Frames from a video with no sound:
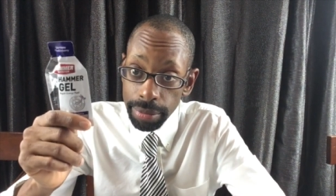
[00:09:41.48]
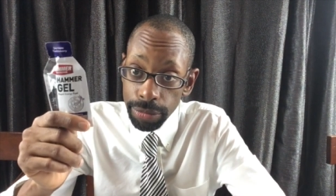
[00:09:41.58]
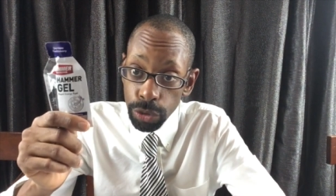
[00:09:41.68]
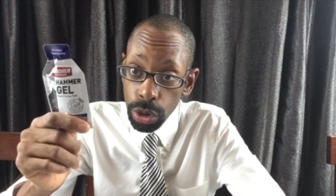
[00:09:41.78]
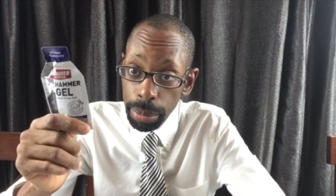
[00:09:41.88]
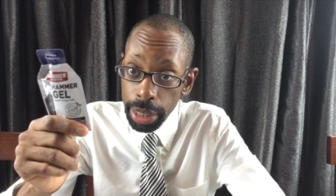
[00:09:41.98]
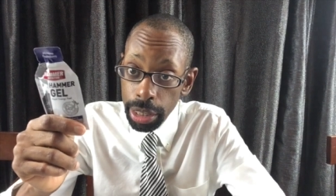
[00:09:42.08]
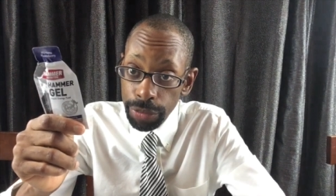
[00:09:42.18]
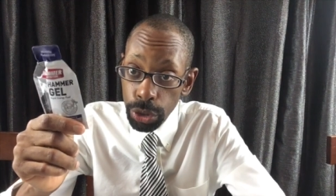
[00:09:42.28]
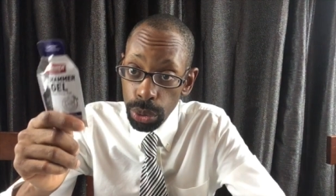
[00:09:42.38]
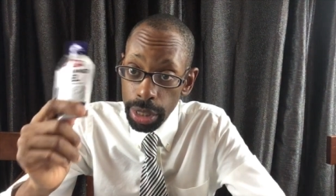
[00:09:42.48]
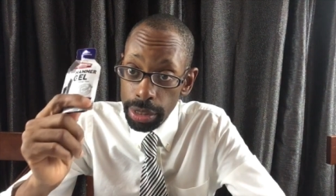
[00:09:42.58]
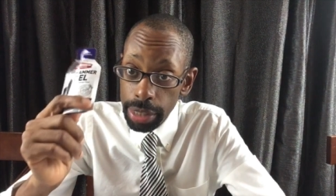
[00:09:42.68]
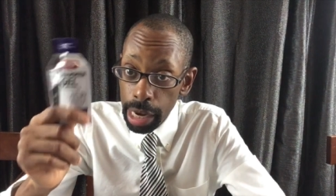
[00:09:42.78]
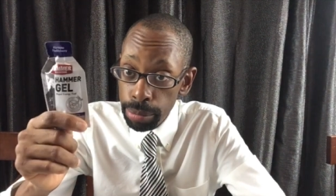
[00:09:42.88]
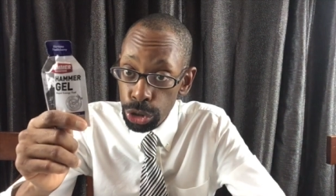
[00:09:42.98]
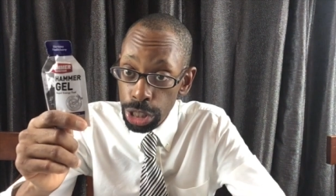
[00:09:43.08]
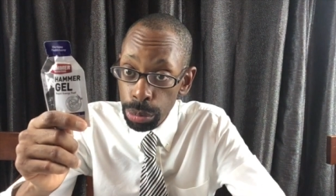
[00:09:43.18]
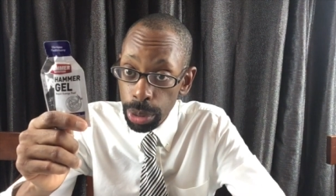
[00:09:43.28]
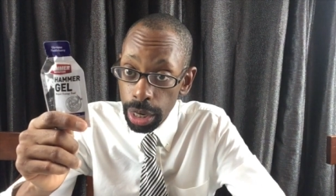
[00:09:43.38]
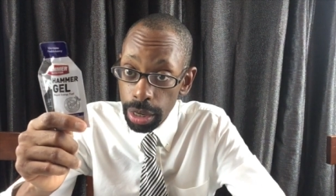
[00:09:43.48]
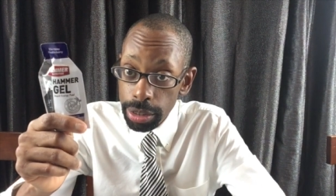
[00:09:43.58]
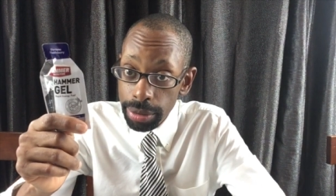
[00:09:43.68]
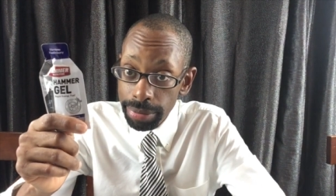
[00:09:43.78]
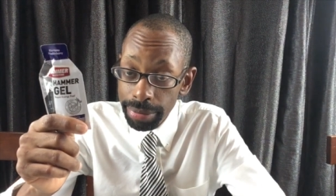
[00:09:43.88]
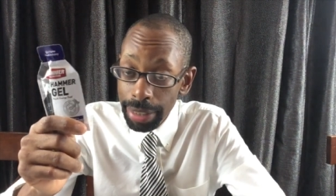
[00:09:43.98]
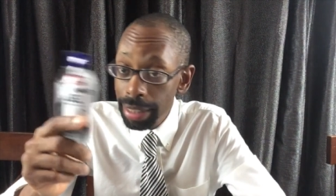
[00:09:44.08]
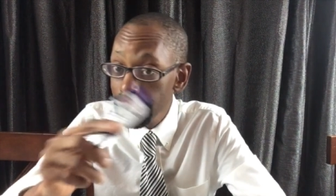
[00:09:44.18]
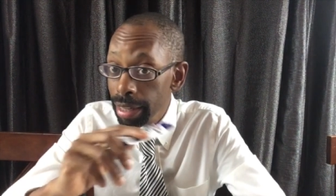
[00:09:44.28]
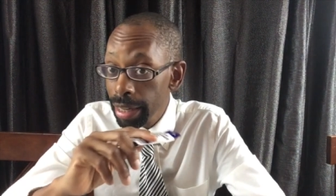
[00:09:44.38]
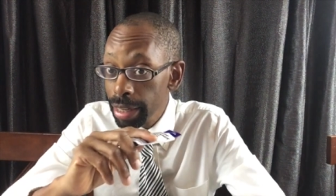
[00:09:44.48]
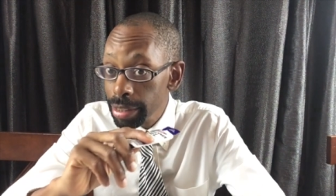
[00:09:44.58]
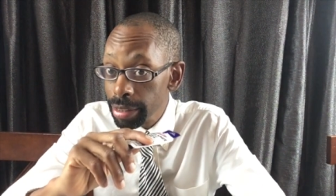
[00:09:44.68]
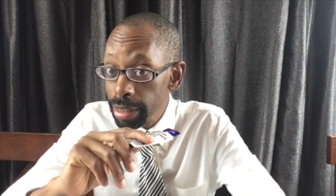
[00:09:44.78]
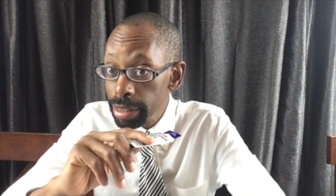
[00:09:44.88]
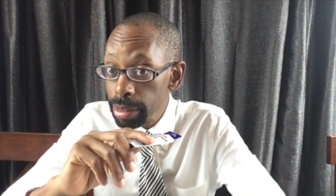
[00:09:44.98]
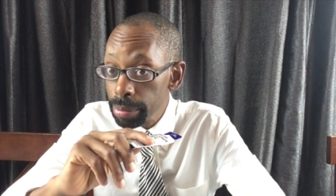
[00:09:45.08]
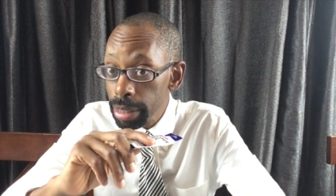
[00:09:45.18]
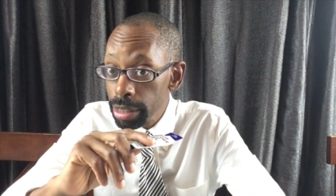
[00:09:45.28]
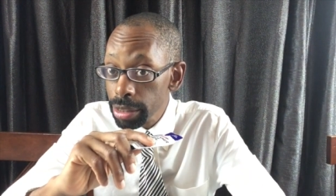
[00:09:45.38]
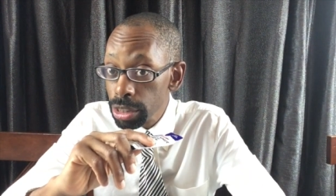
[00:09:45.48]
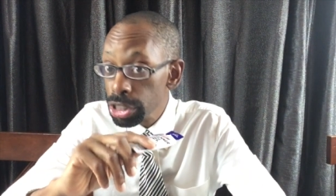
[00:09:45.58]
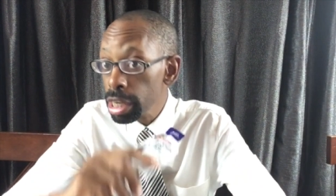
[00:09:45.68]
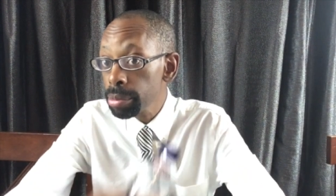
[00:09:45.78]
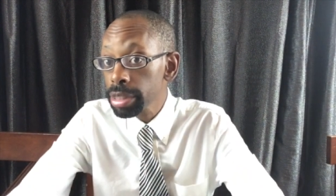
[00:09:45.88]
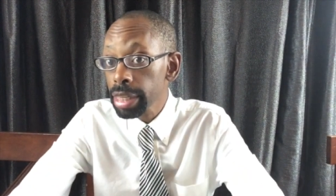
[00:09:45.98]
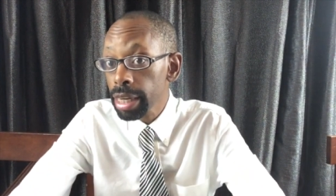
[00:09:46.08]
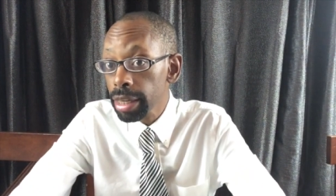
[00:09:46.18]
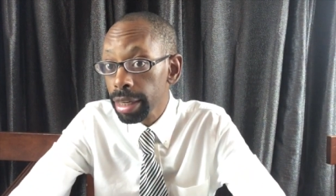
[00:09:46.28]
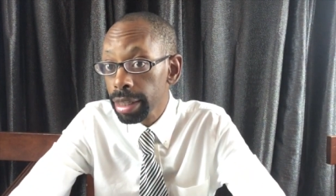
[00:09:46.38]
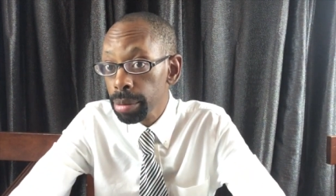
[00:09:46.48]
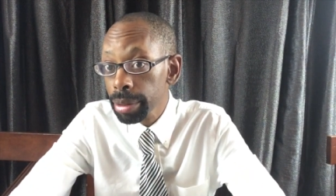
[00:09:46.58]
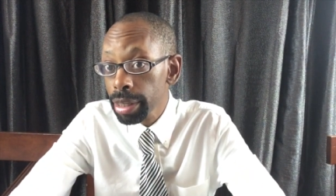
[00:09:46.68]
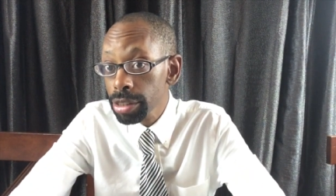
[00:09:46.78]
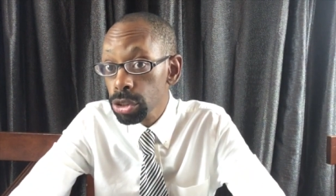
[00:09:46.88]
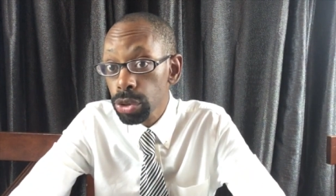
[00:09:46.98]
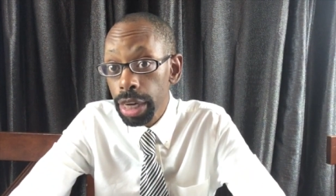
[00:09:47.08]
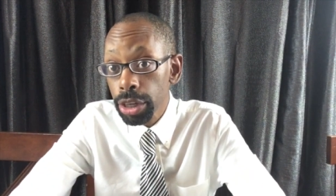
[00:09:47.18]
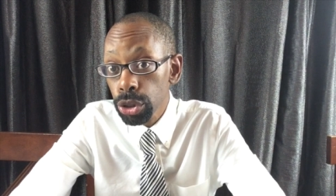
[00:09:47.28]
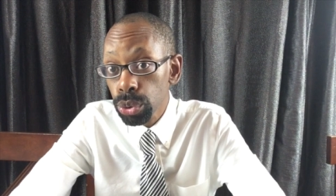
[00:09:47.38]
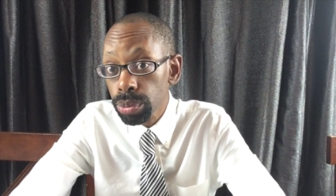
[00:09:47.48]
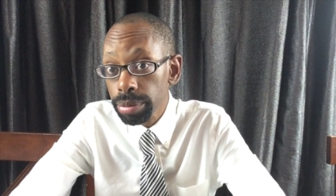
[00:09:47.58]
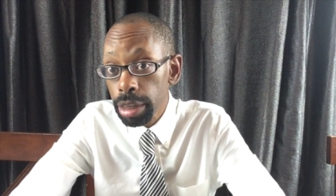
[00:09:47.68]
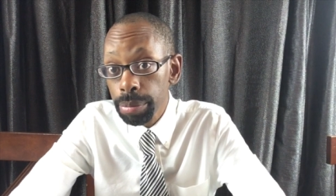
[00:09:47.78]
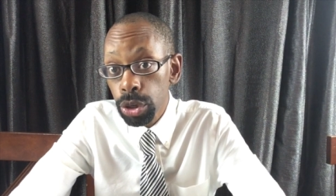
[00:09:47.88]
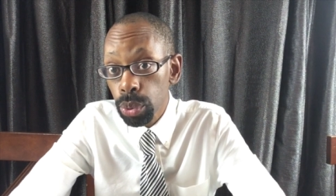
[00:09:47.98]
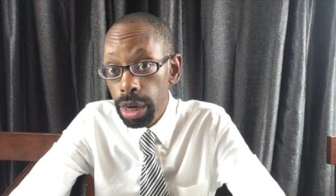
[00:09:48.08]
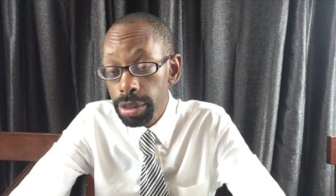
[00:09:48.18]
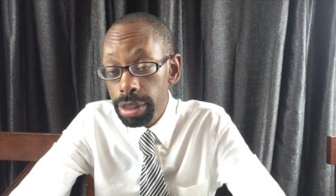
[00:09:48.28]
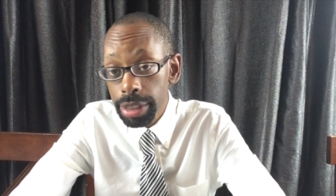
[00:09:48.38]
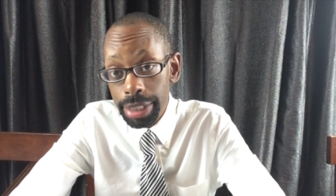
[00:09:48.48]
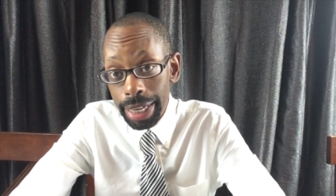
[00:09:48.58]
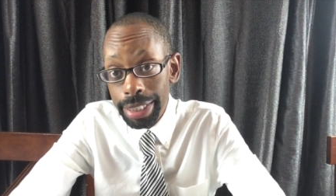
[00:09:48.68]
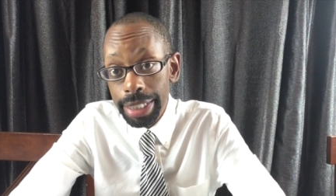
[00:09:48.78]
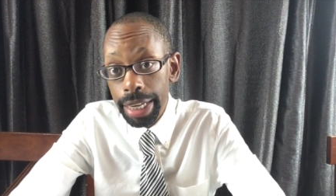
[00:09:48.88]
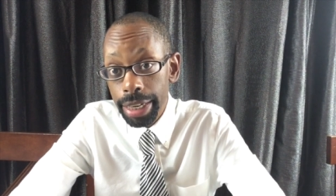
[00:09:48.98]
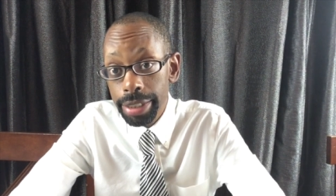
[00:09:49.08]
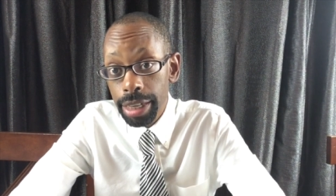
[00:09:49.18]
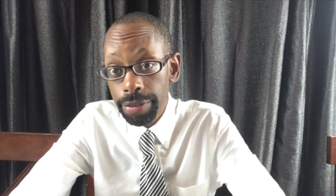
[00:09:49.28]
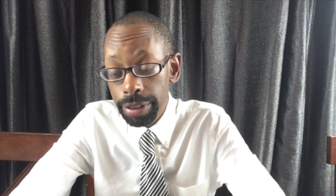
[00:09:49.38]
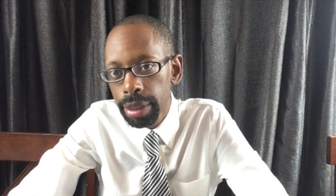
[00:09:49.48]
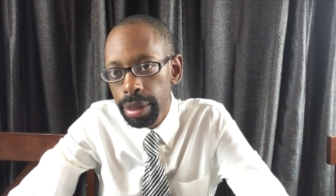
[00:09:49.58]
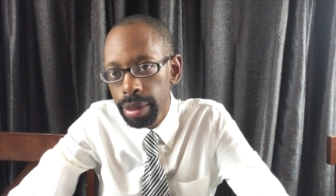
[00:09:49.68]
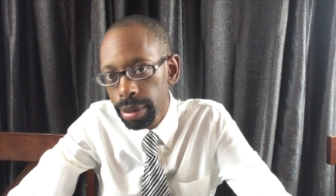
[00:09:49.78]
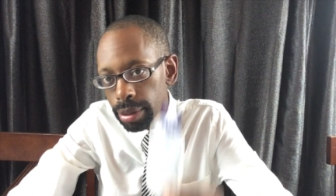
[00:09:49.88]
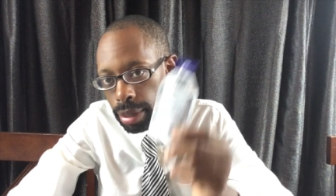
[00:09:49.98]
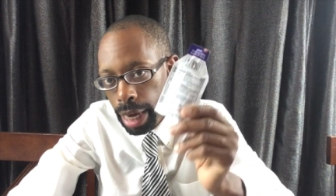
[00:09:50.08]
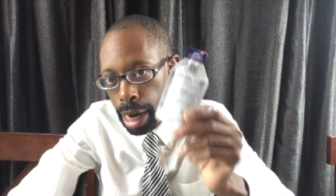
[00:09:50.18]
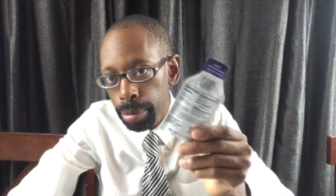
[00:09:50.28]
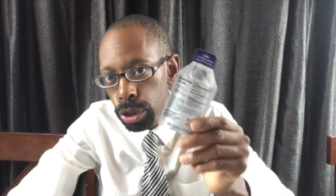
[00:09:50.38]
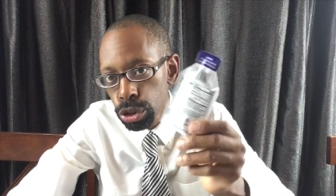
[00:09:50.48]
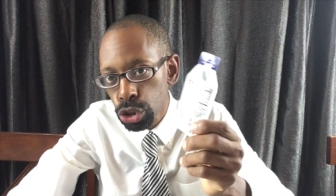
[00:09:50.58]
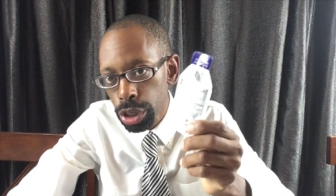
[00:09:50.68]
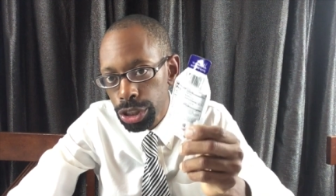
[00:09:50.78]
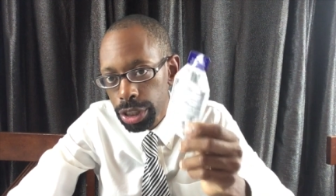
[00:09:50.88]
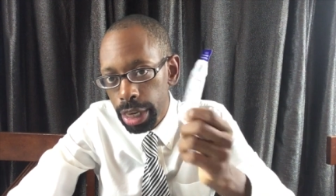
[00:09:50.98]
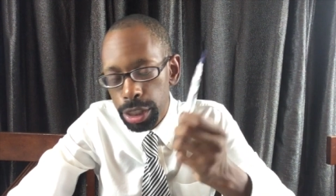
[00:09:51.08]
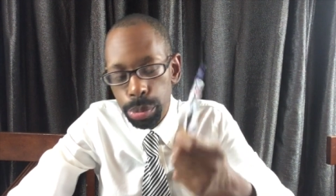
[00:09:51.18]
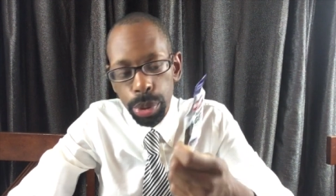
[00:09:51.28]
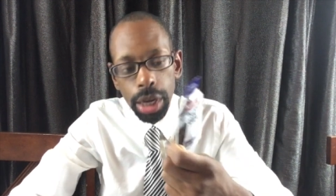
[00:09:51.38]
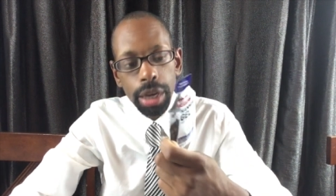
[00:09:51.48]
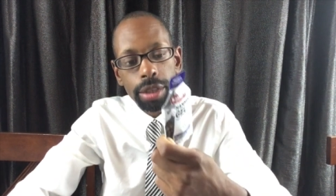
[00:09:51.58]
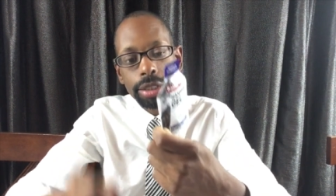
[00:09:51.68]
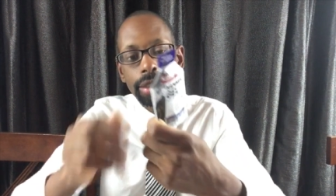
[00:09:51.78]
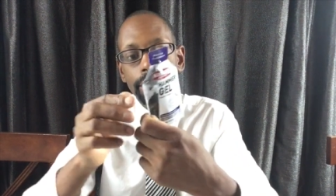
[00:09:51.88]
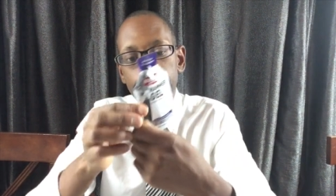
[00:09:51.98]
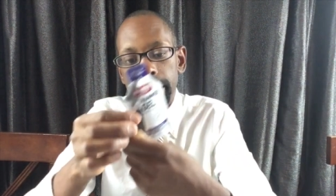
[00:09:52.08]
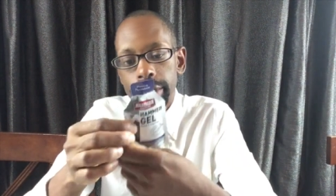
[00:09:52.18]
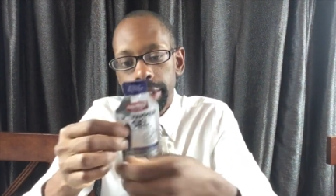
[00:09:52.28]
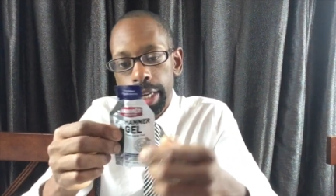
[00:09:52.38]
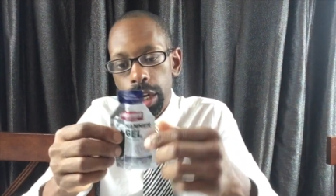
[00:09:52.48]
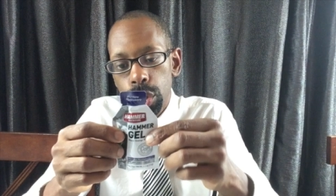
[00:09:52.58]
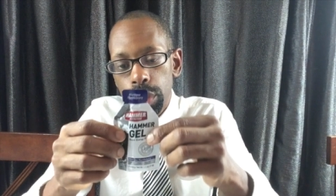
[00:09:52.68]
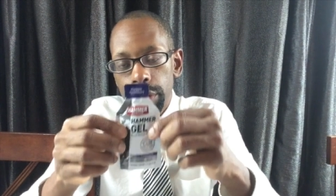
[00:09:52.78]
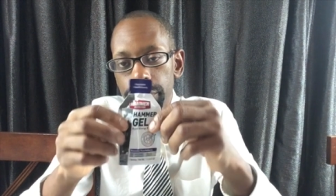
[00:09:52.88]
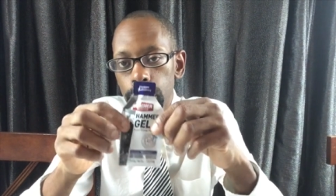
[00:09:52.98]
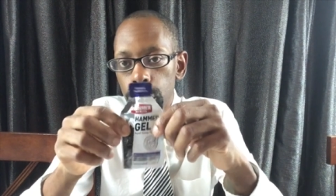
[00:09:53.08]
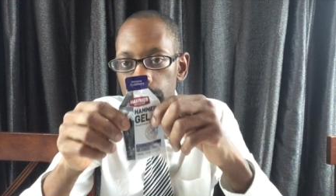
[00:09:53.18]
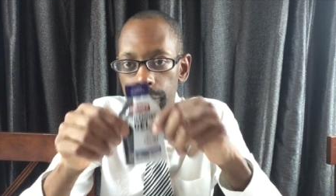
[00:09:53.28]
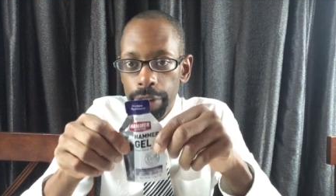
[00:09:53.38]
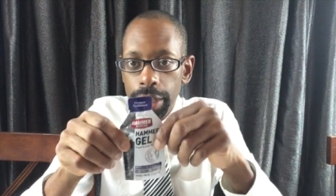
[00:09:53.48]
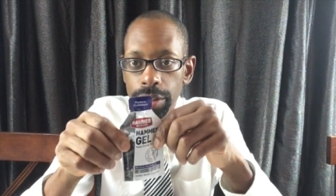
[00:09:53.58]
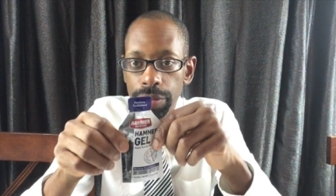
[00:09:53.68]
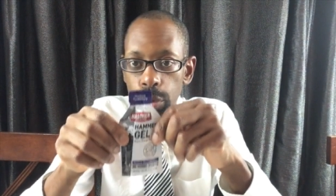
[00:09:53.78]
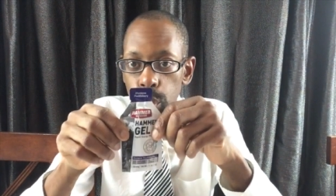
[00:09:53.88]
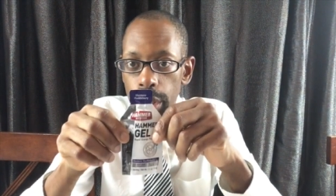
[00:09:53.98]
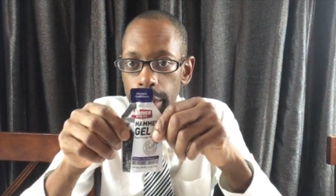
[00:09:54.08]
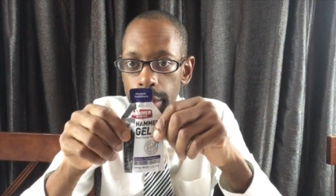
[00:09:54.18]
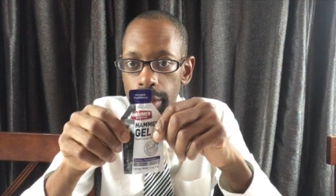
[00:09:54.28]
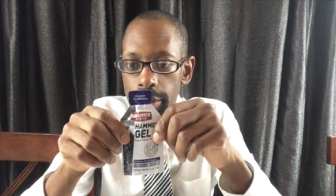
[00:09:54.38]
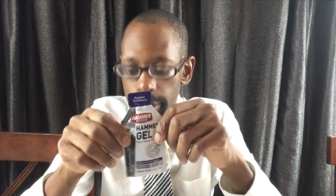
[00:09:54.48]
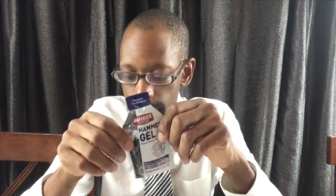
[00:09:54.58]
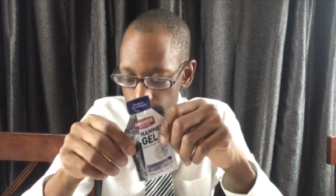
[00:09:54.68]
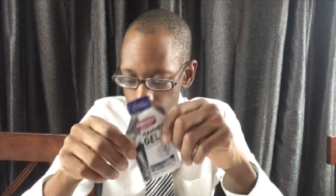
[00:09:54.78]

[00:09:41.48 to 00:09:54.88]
for many of you is Hammer Gel products. And it's a shame to say it like that because they're not new. They've been around since 1987. Hammer Nutrition has a product that is not only very effective at what it does,